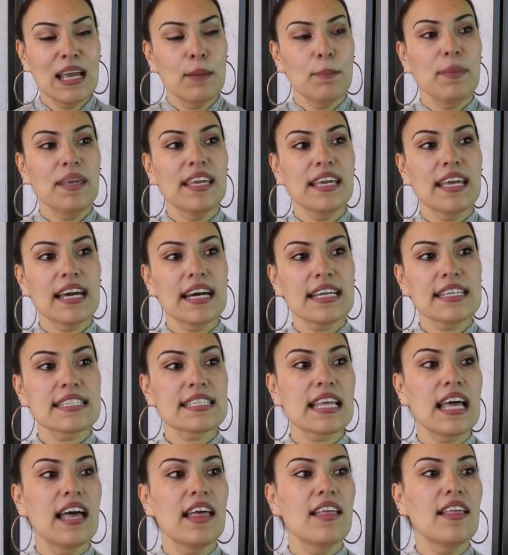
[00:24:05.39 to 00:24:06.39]
because
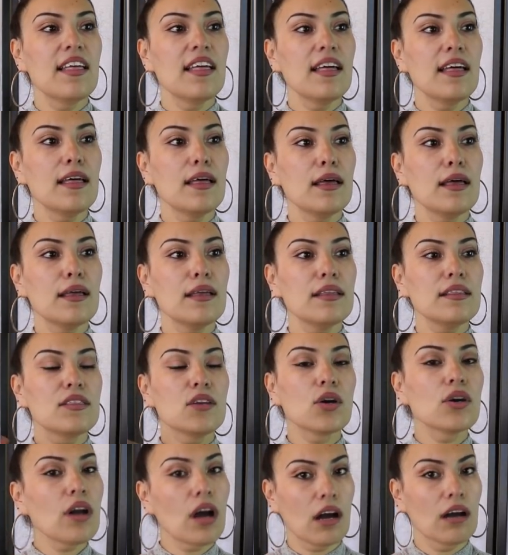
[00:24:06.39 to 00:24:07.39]

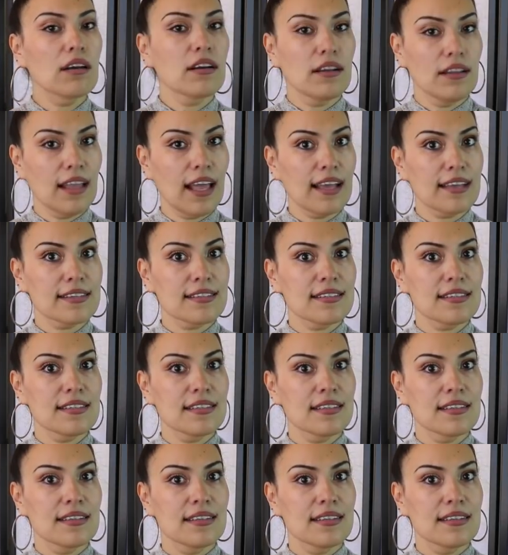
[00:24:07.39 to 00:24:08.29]
they're not gonna last.